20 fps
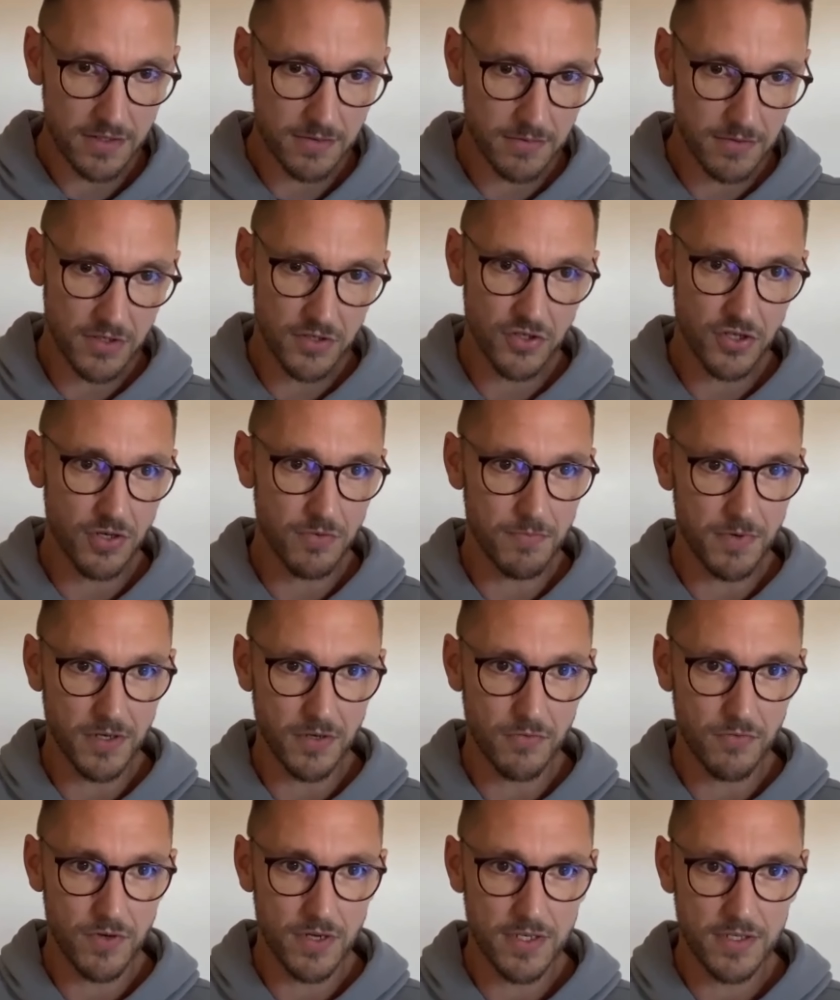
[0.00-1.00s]
I'm going to show you my
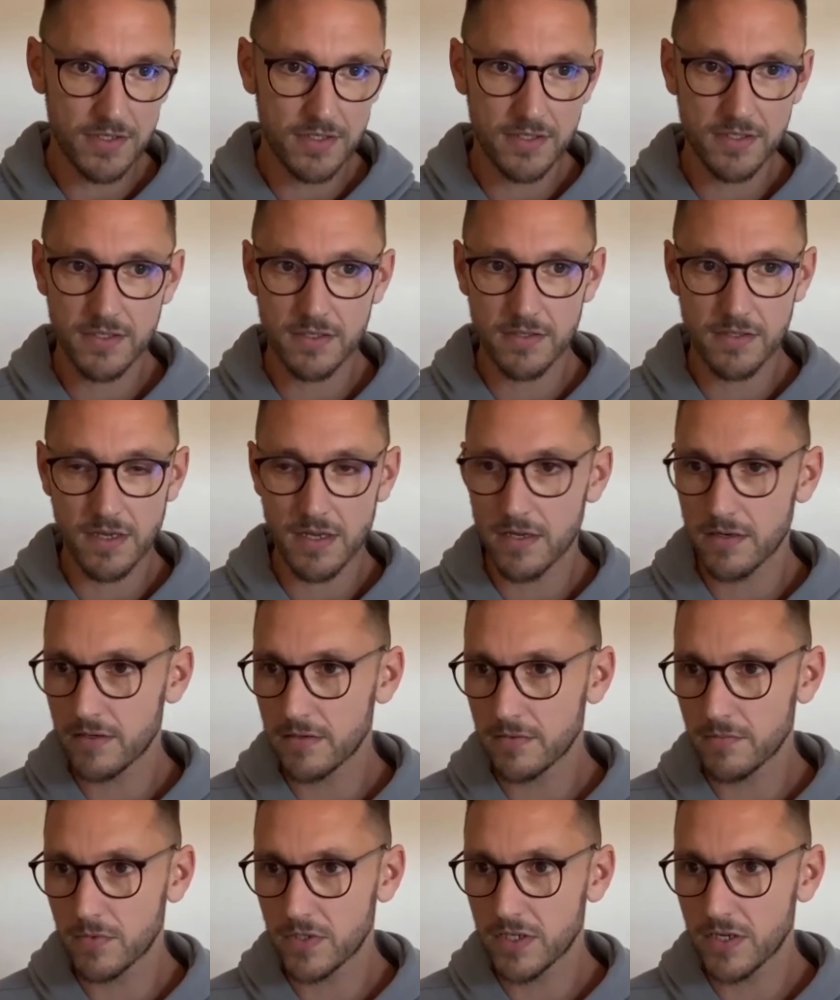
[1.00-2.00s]
grids,
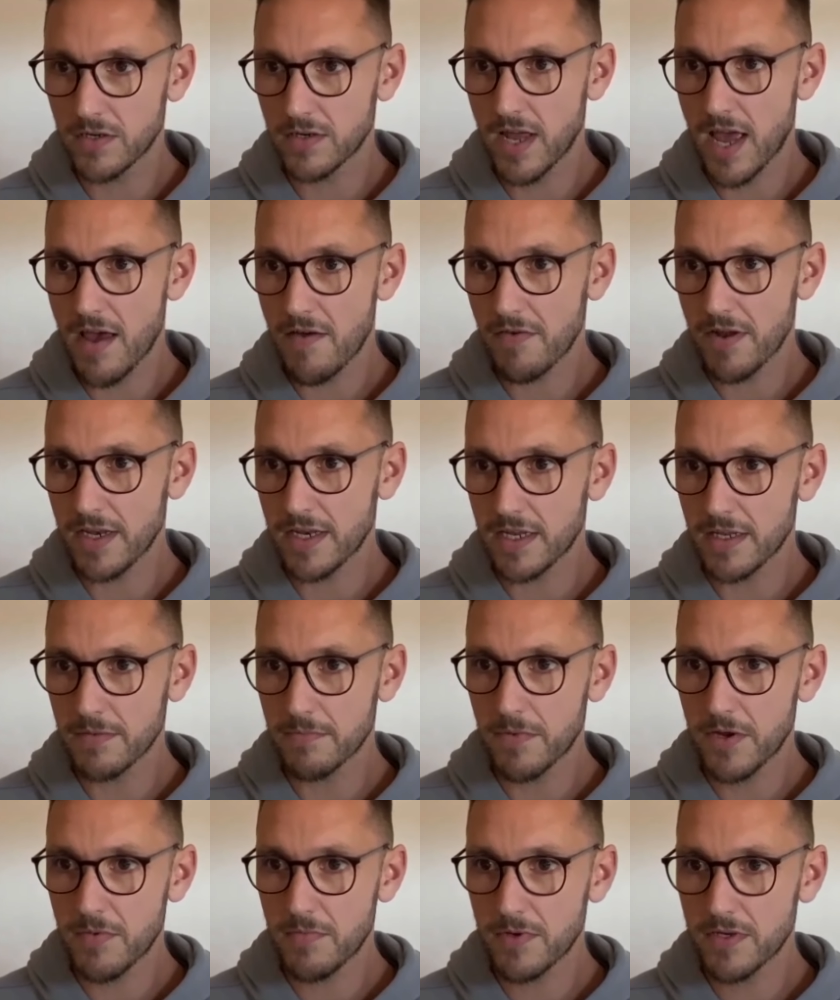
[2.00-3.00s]
and we don't have any at the
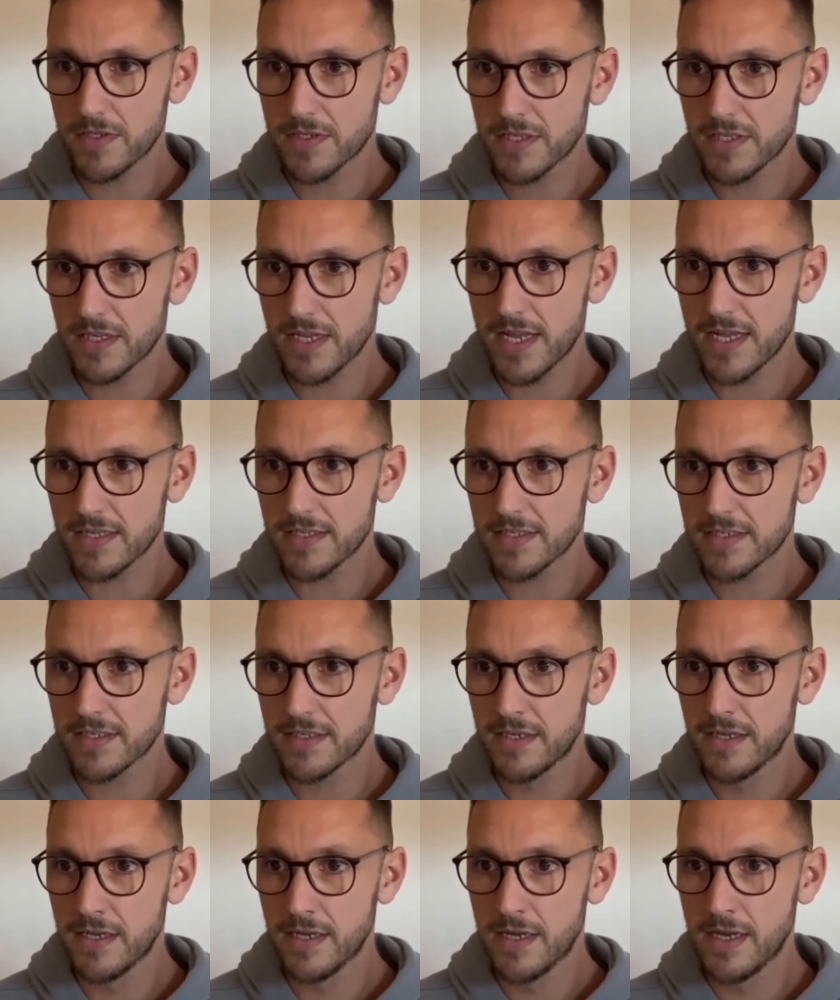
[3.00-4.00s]
moment. So
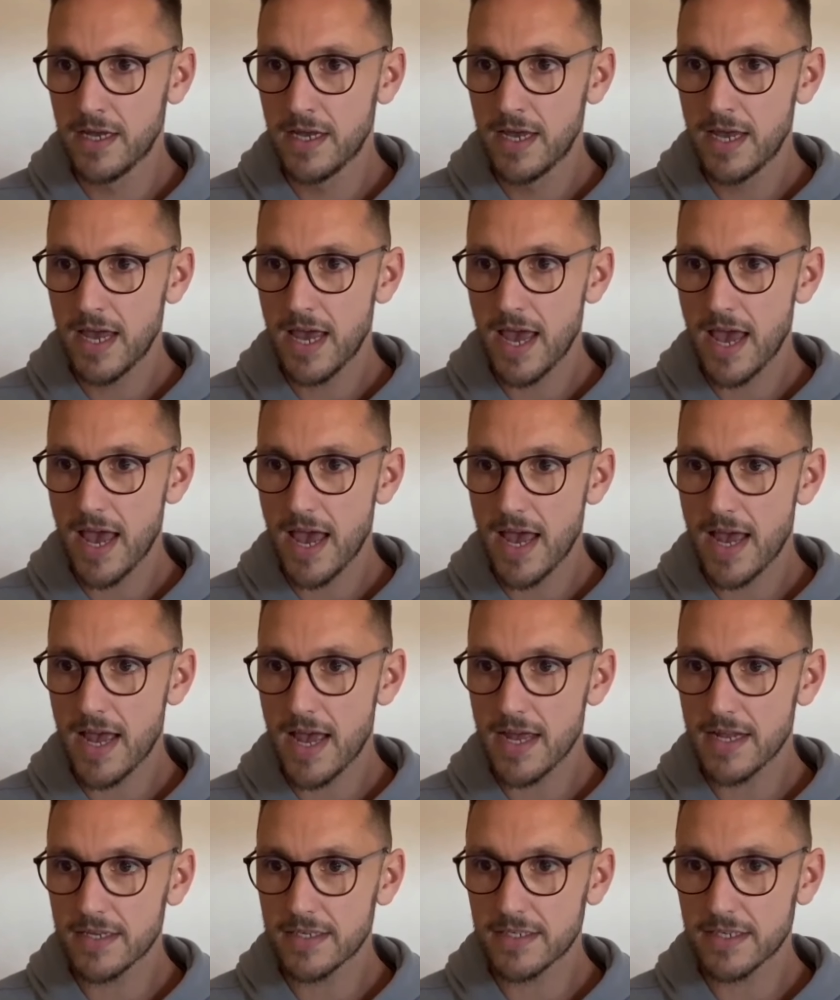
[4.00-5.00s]
let's
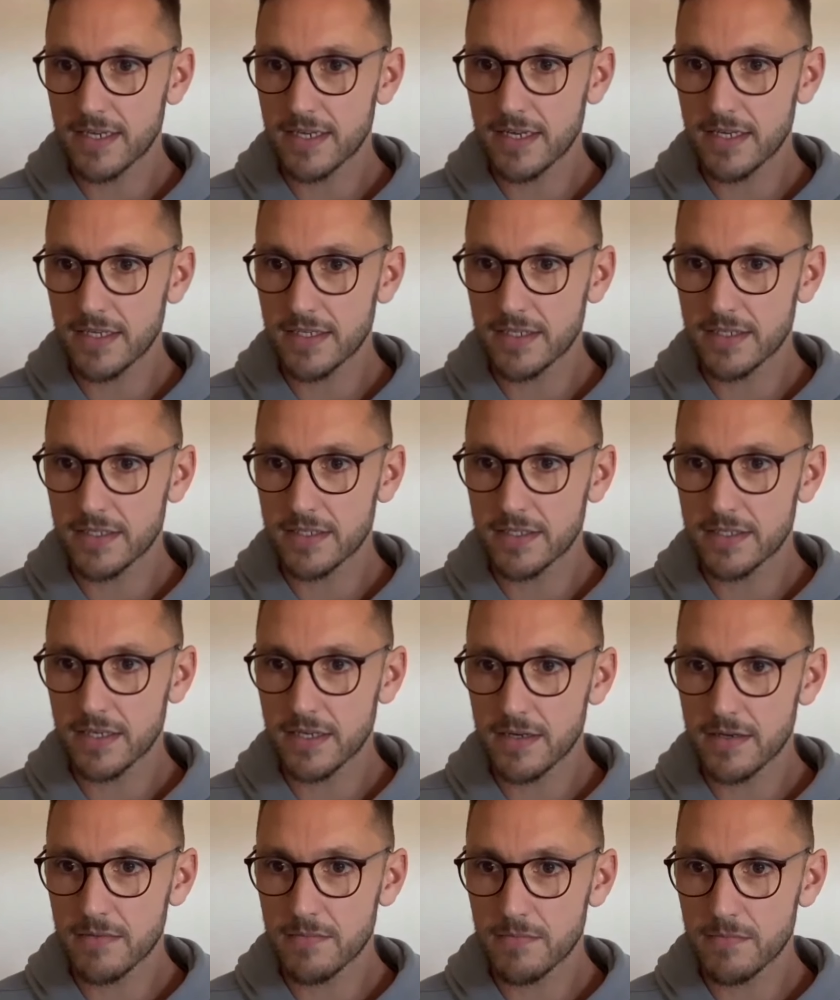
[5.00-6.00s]
add
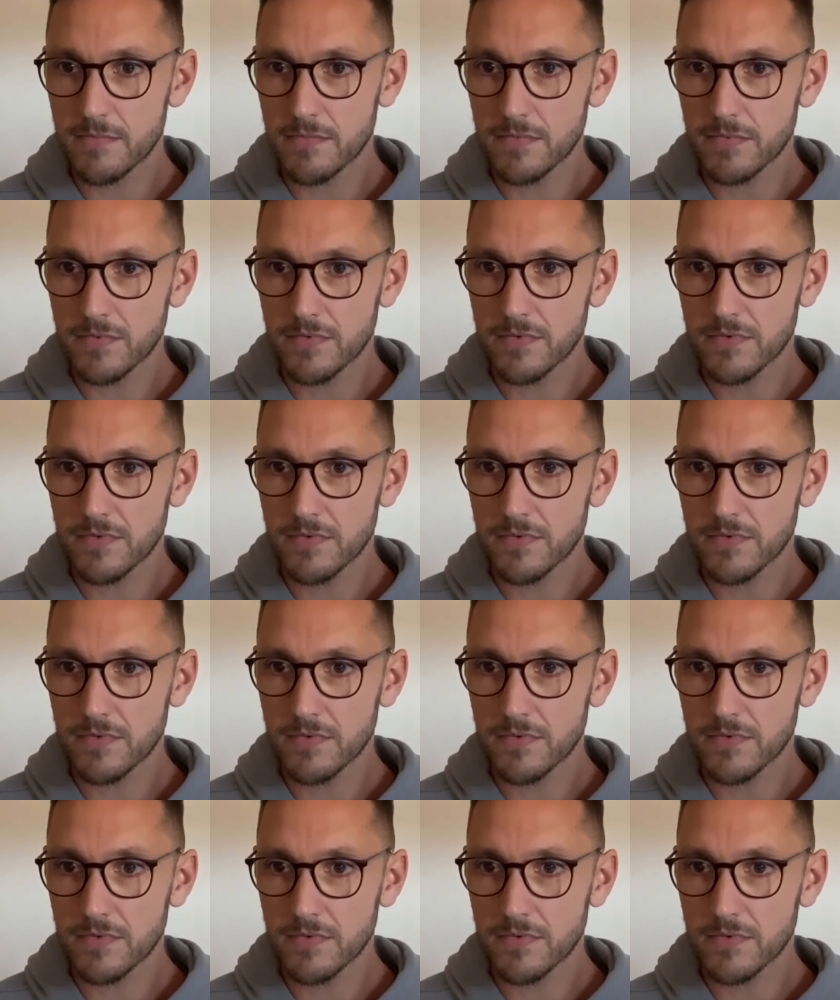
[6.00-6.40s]
some